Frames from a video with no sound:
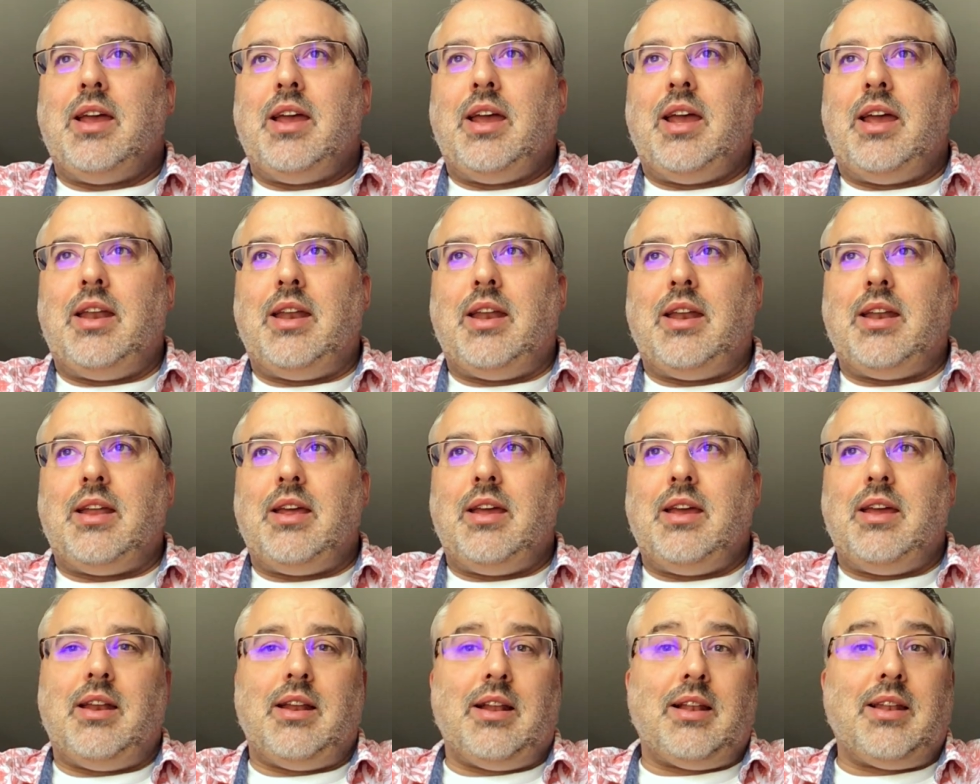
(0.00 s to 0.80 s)
in
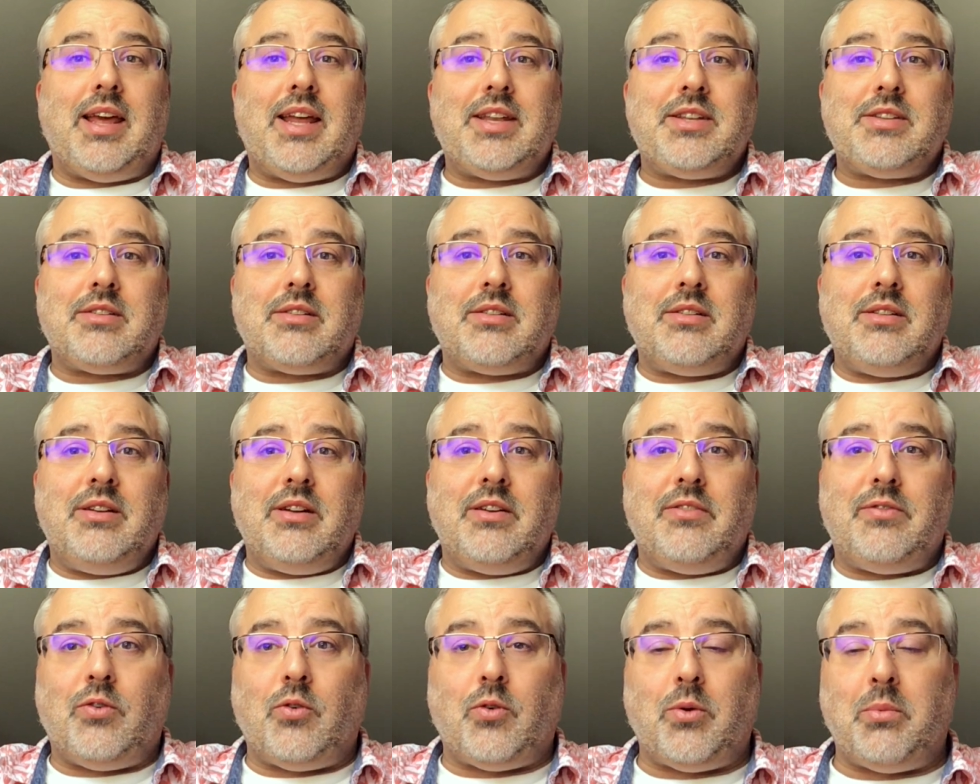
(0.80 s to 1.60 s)
a letter, a
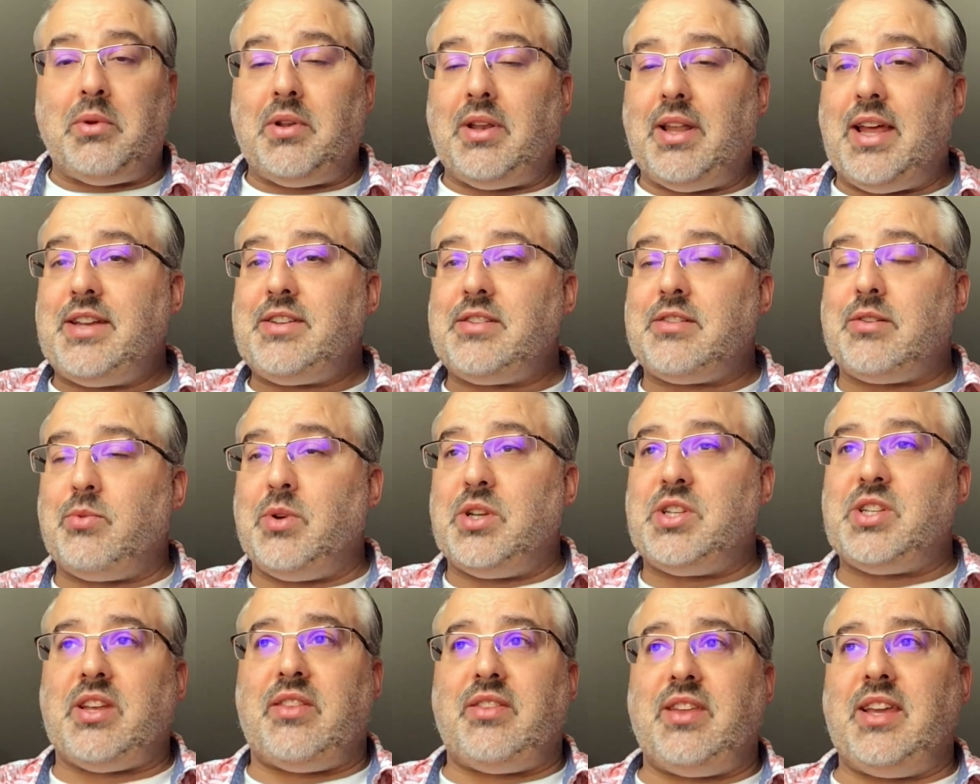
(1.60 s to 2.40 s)
formal letter,
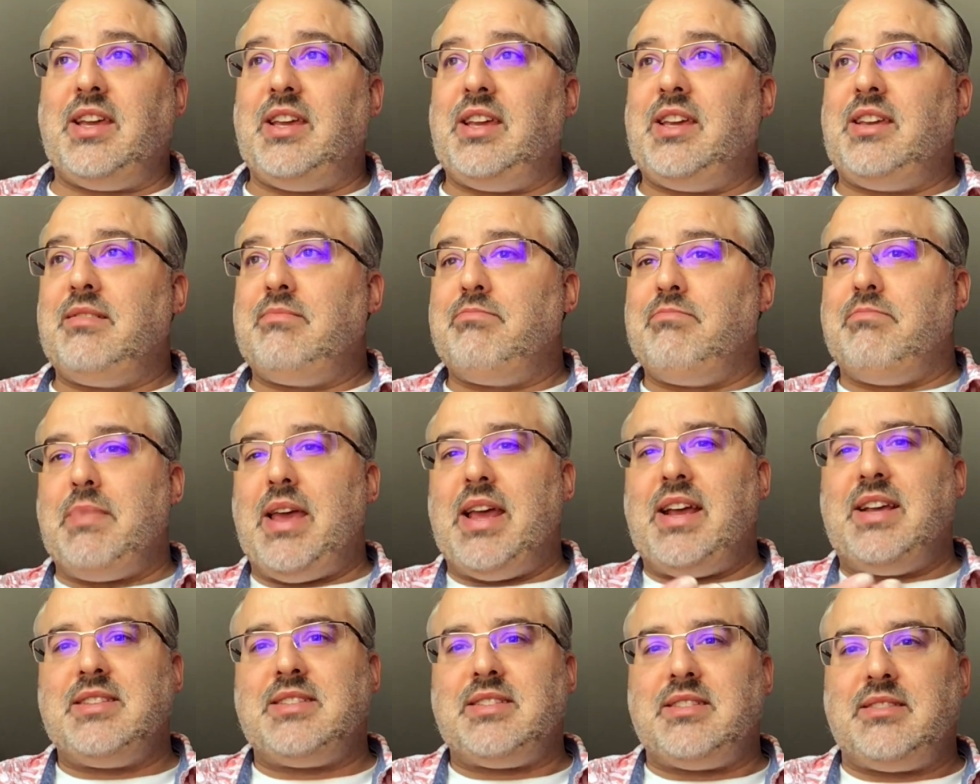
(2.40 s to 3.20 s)
which I think
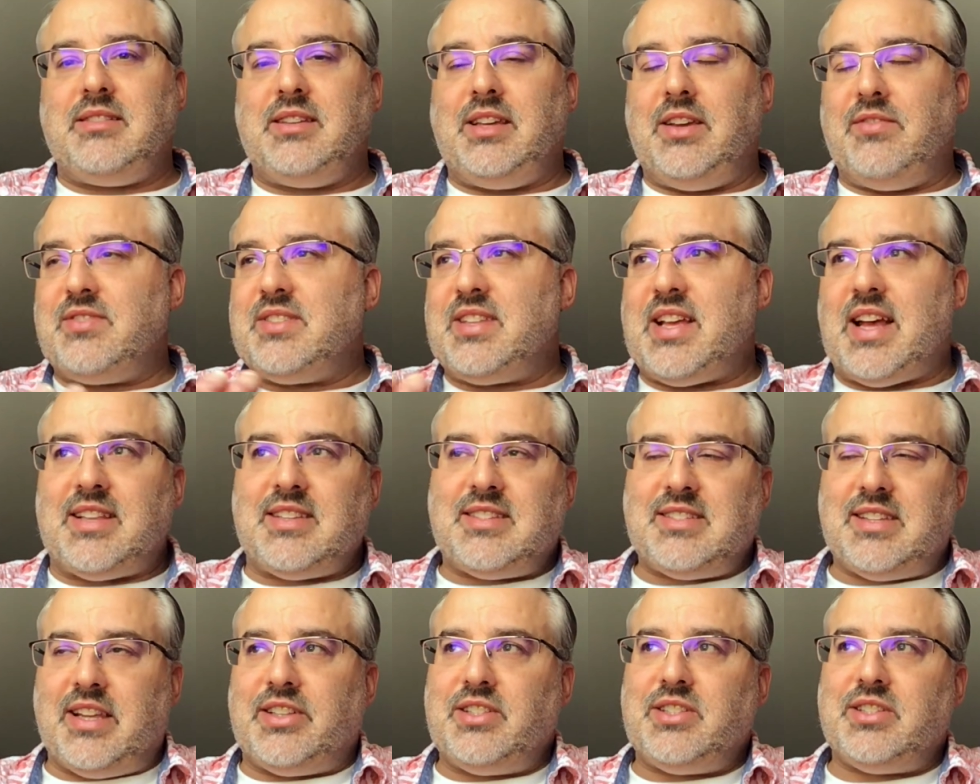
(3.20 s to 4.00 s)
gives that
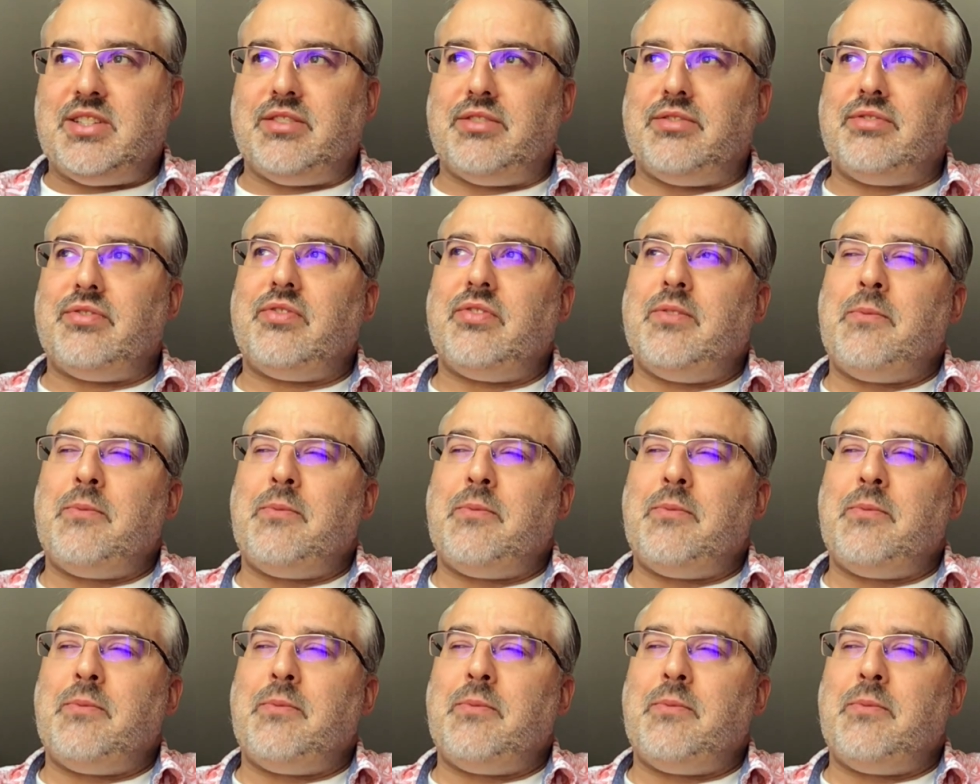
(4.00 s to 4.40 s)
sense of